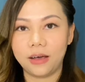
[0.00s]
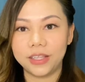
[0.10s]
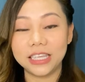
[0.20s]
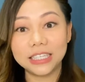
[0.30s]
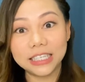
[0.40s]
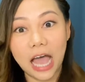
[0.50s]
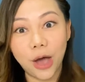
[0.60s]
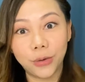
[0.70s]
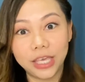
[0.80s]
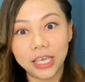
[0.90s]
This is
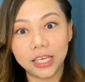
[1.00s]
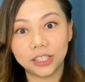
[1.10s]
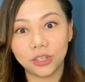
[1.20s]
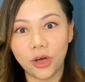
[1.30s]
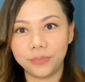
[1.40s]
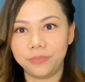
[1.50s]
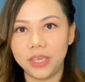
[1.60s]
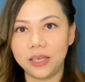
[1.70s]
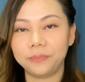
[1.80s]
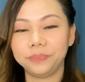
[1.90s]
how he taught
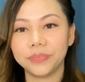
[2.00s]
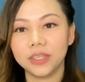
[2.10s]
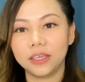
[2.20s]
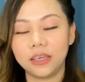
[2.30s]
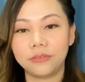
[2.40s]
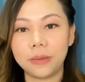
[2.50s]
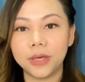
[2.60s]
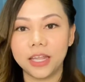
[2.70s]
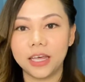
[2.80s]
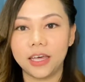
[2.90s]
me. If I'm
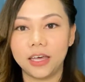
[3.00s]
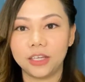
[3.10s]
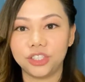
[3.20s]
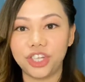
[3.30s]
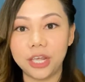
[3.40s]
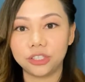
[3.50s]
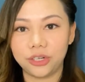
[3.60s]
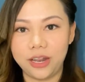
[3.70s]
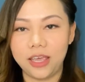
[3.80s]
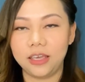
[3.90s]
gonna change
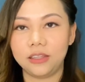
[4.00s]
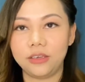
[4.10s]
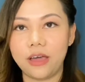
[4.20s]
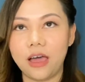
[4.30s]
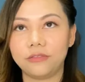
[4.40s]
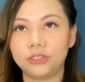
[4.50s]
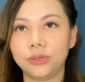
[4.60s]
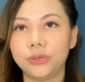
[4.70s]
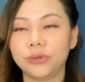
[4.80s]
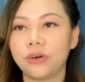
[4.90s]
lane, you have to
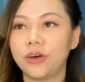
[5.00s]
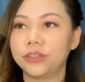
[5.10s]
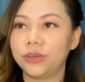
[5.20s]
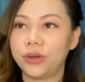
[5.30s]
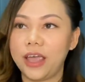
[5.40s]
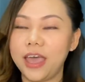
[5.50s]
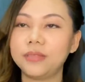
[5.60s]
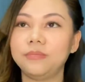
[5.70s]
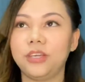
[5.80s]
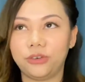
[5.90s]
look on your
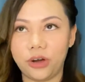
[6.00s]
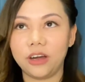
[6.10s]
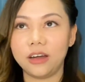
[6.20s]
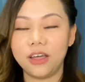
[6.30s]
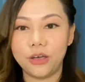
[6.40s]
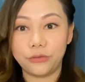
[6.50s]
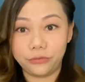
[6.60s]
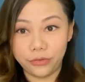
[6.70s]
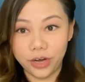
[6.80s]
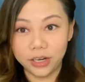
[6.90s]
head mirror
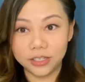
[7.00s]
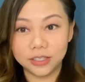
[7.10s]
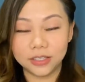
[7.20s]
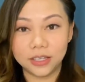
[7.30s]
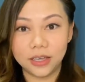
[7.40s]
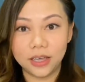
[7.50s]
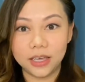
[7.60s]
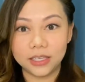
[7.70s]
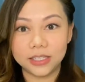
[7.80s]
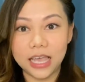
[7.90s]
first,
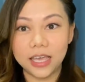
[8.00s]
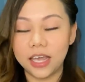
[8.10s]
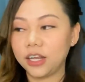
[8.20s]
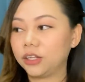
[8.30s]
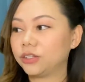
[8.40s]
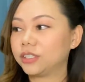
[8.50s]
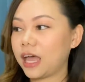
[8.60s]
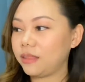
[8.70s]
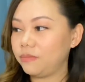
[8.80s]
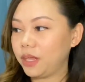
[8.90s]
second and
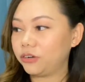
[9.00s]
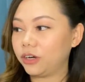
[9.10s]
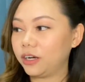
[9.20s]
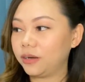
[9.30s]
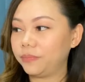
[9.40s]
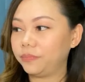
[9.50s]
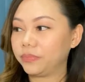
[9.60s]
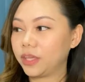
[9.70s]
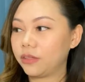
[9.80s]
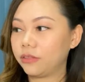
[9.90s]
side mirror,
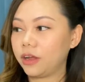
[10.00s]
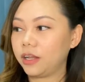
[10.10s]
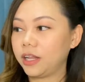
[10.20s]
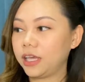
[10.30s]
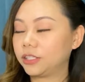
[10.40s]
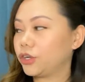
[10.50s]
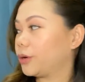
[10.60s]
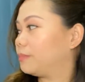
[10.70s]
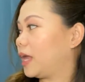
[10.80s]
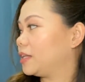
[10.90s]
third is your
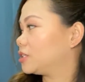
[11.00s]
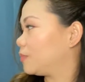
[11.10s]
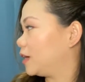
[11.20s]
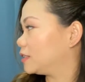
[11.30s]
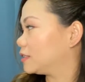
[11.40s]
blind spot.